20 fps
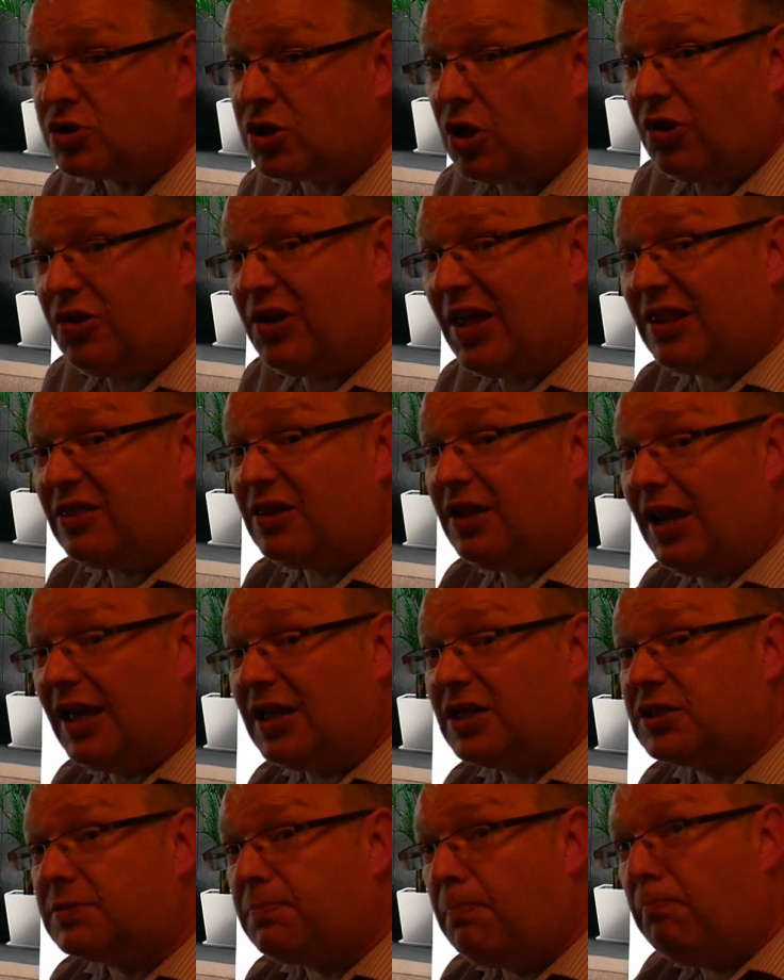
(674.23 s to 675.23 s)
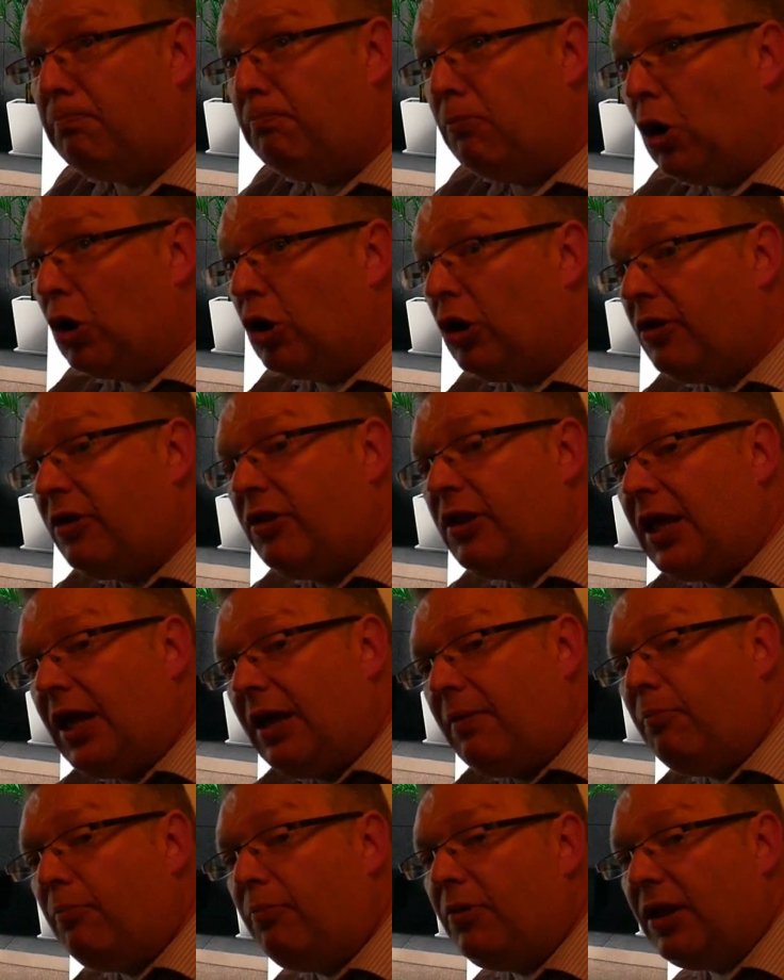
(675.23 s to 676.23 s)
So the next model
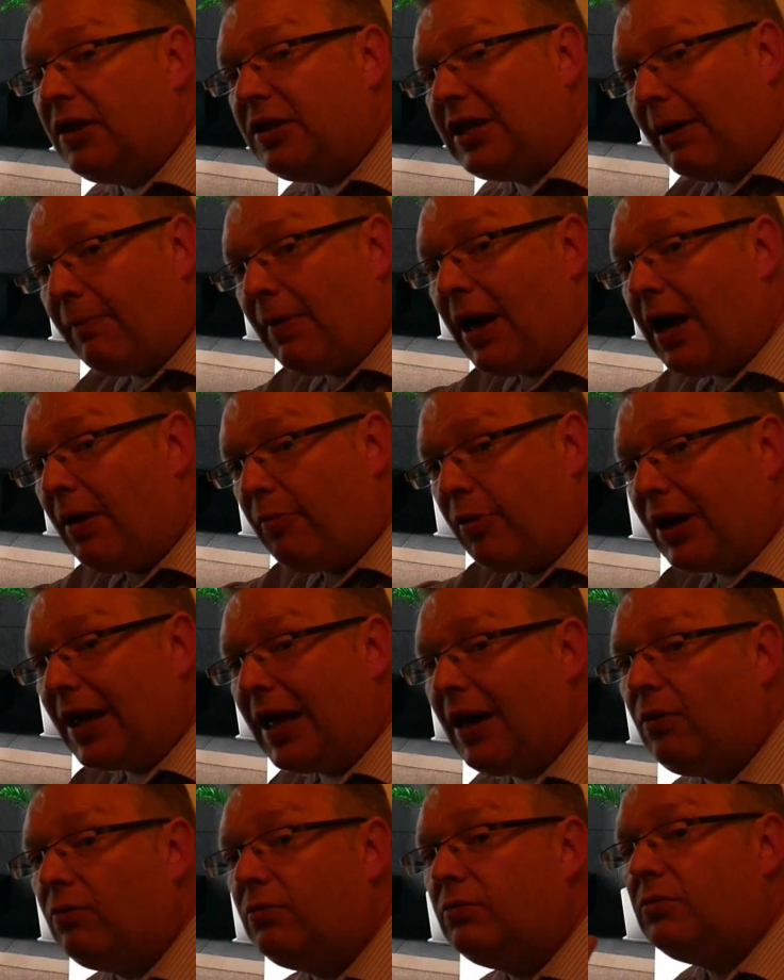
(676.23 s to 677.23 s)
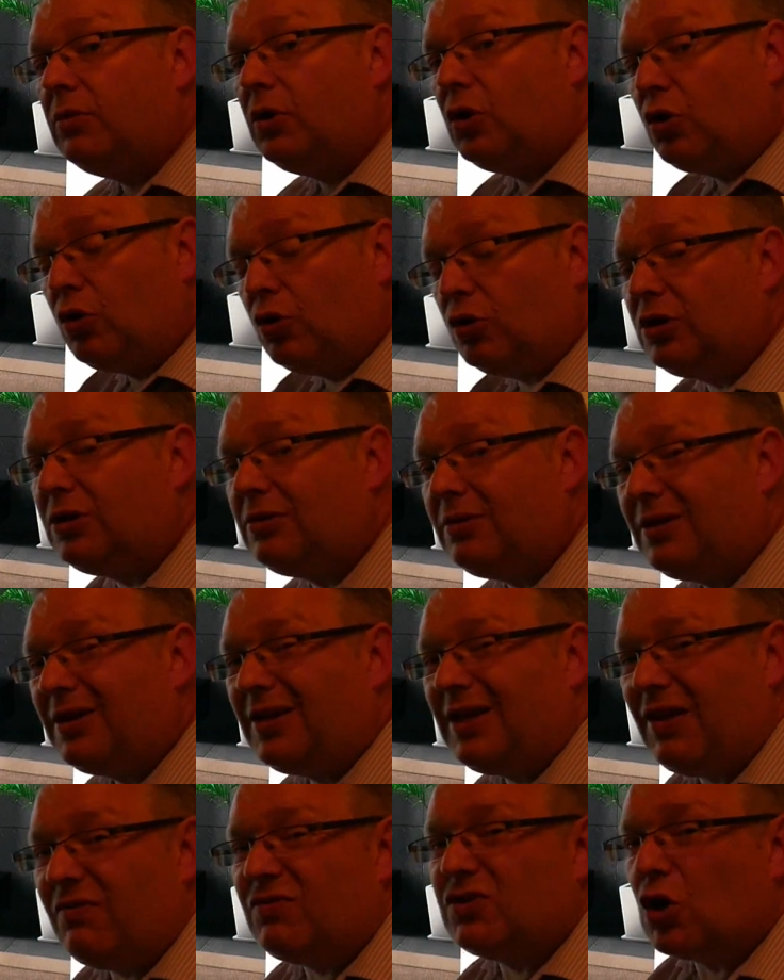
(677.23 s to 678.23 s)
that Yamaha bring out that could
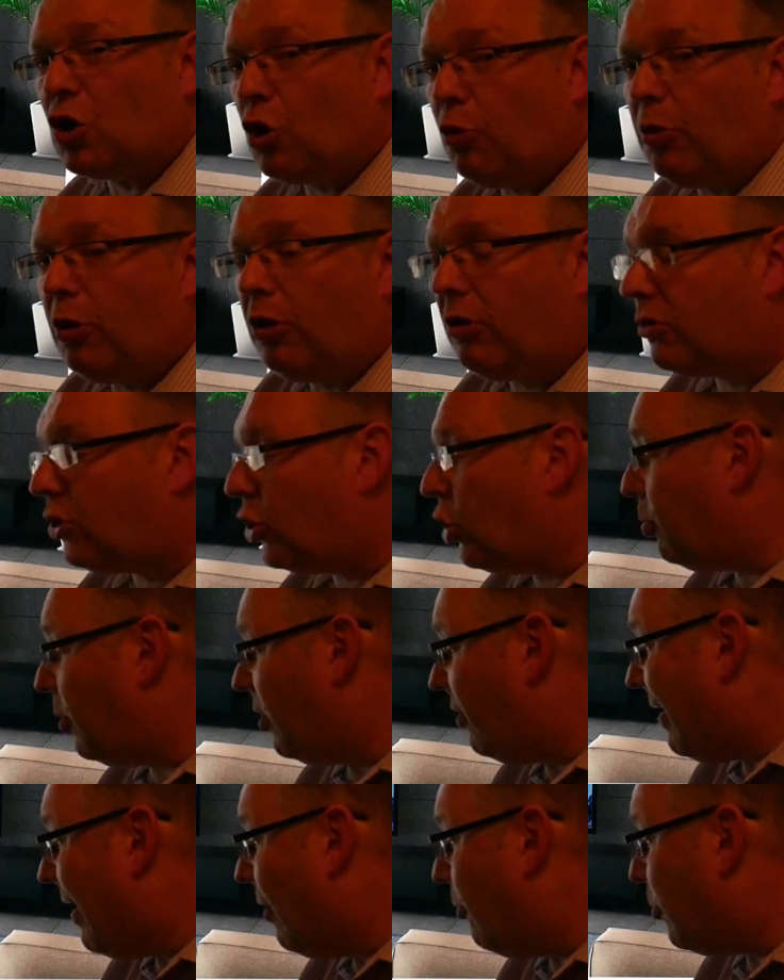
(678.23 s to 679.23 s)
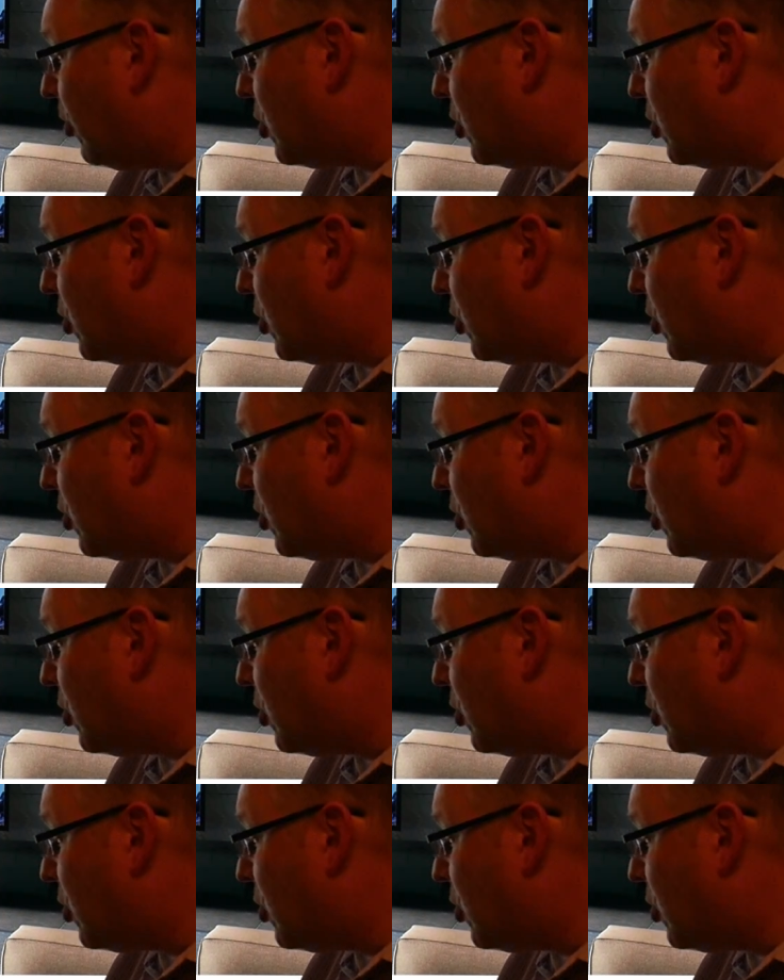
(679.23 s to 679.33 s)
give us a couple of